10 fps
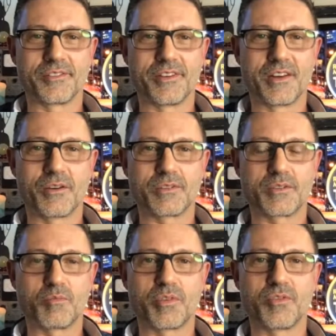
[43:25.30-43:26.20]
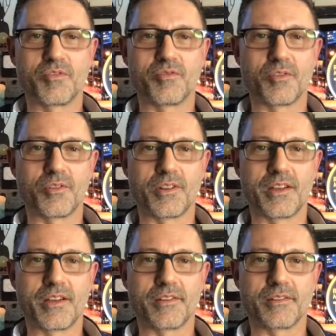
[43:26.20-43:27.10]
You know, it's a beautiful
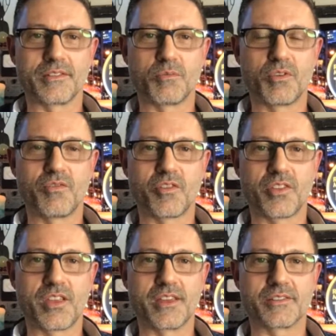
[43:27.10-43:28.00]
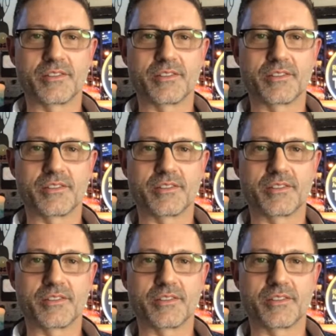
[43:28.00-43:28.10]
thing.